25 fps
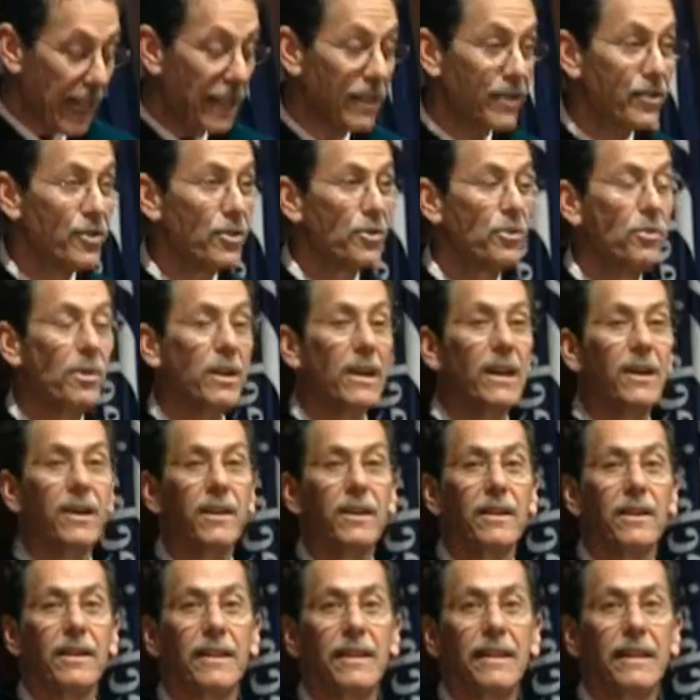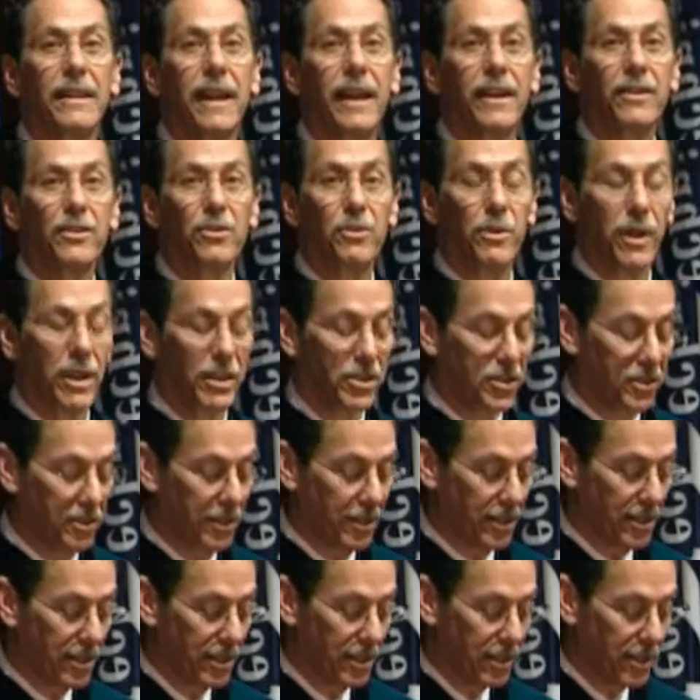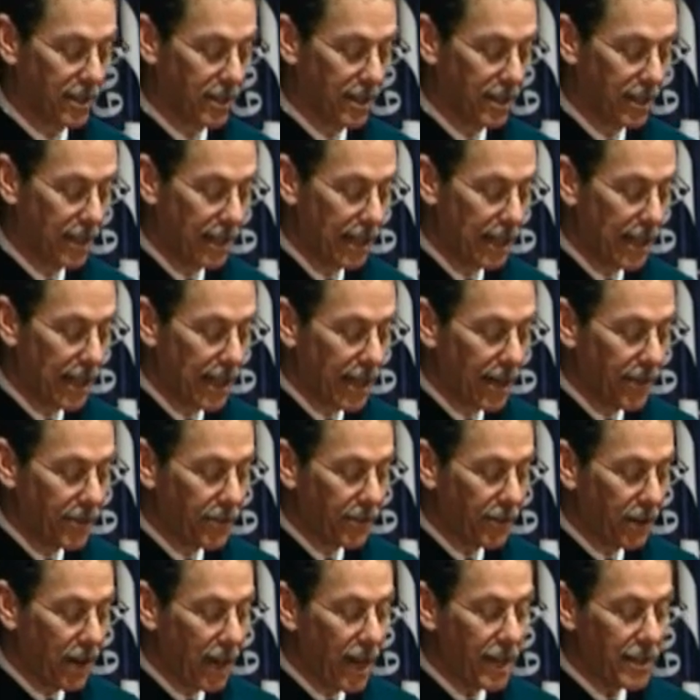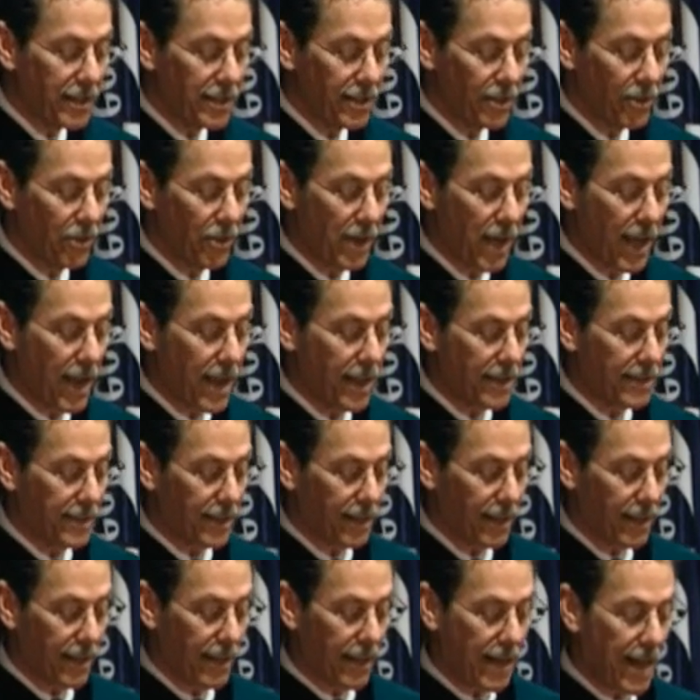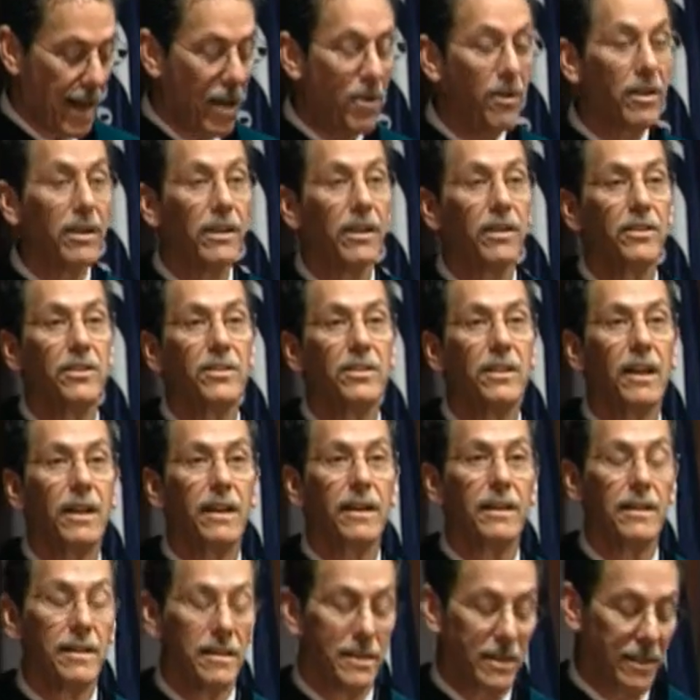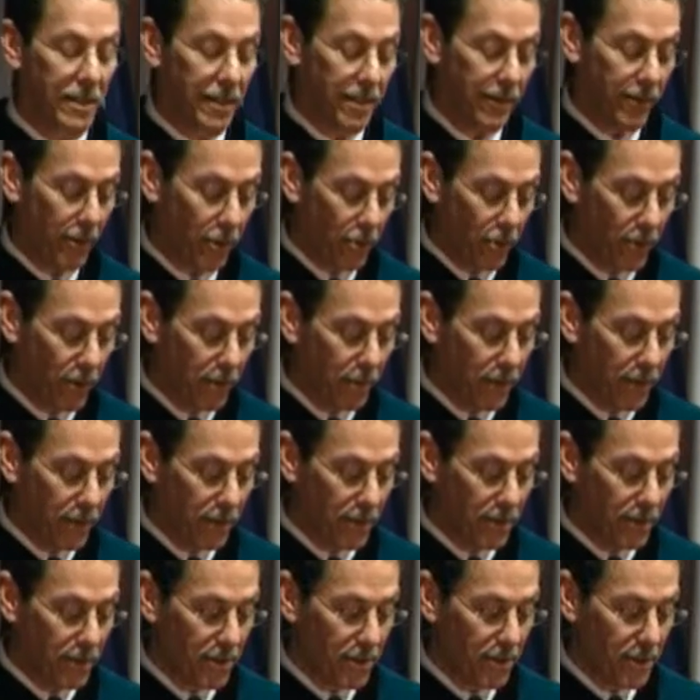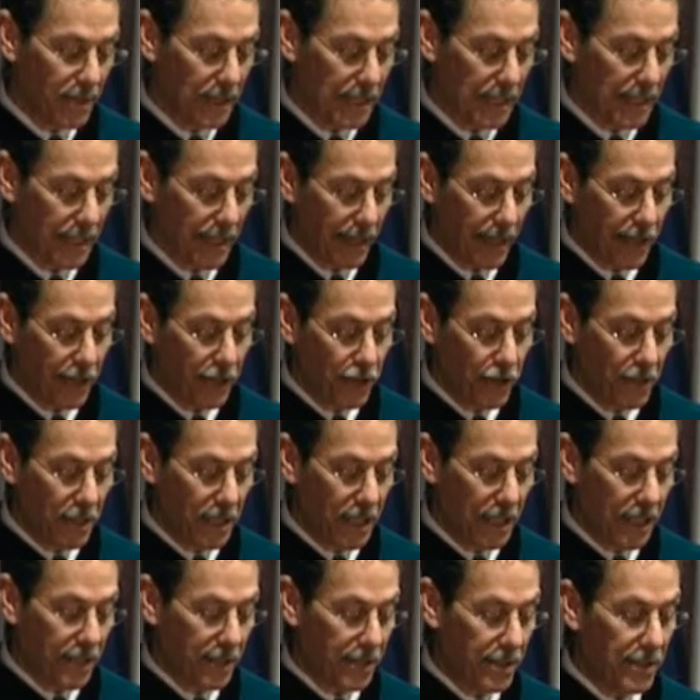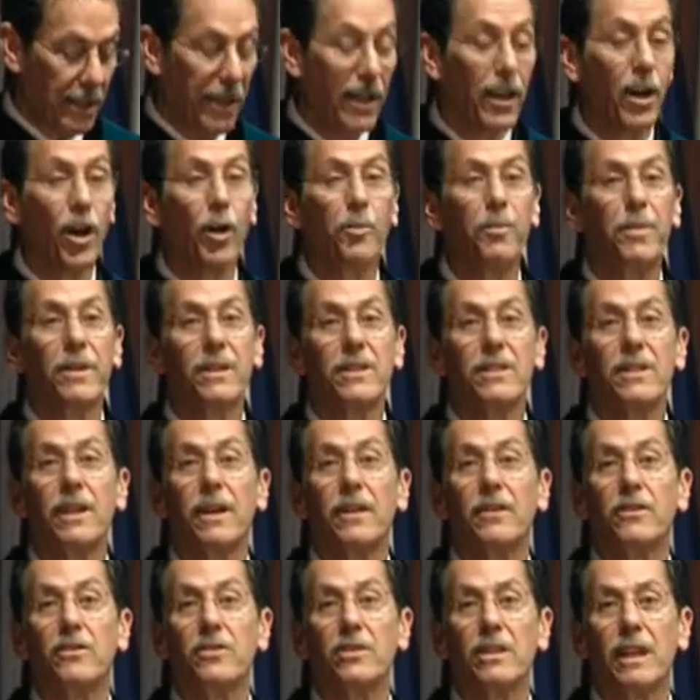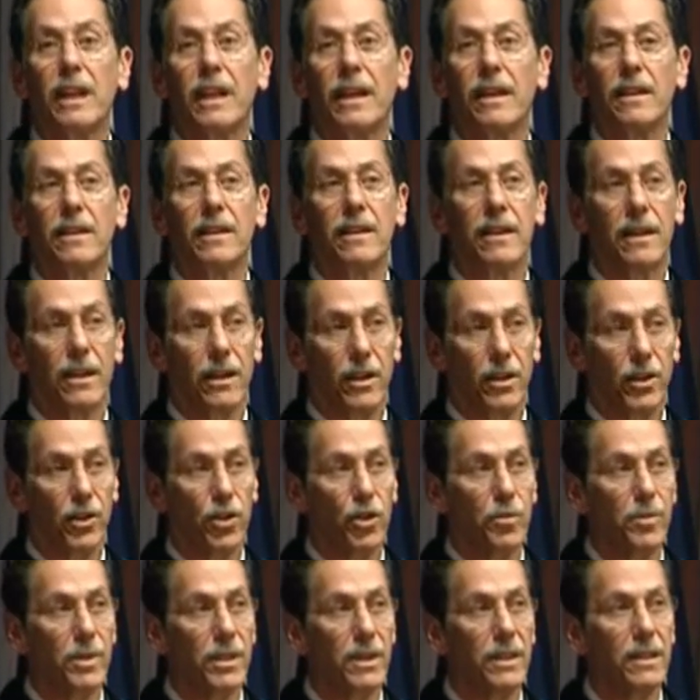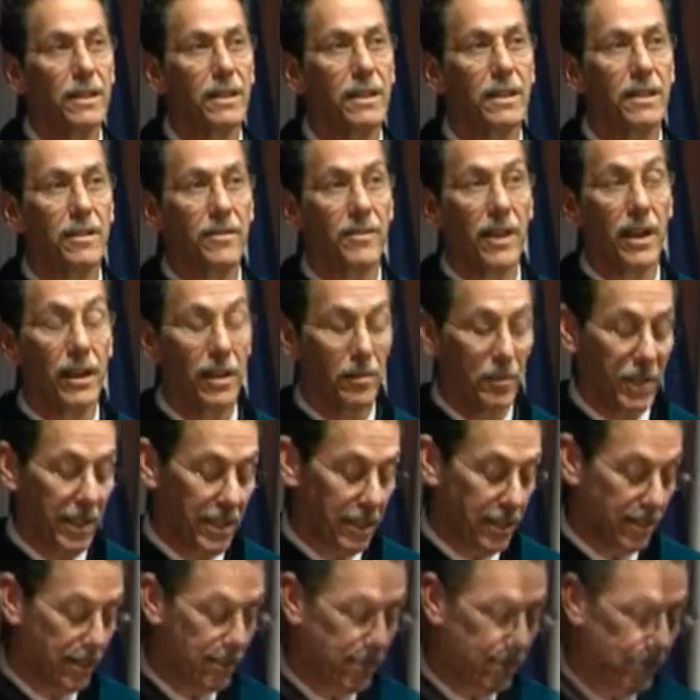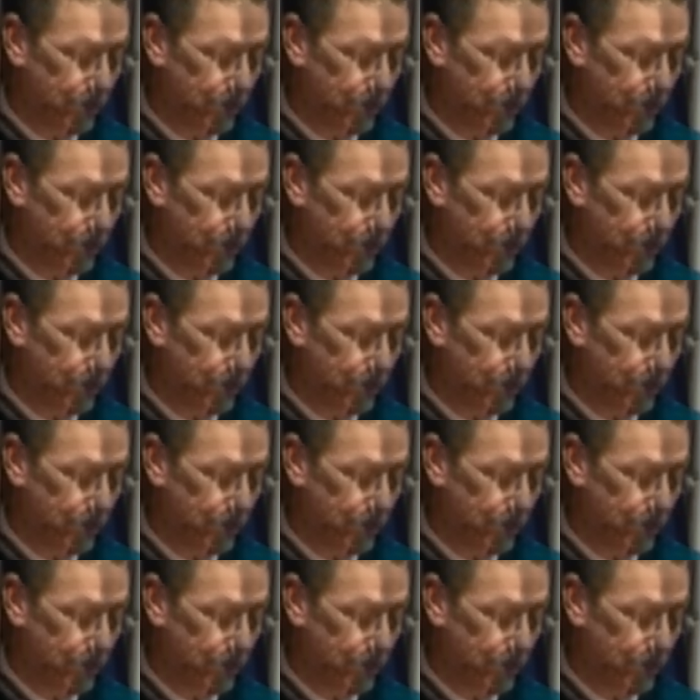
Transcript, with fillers: So what are the next questions? For us, we ask, how can our studies of hormones and genes help us to understand human development,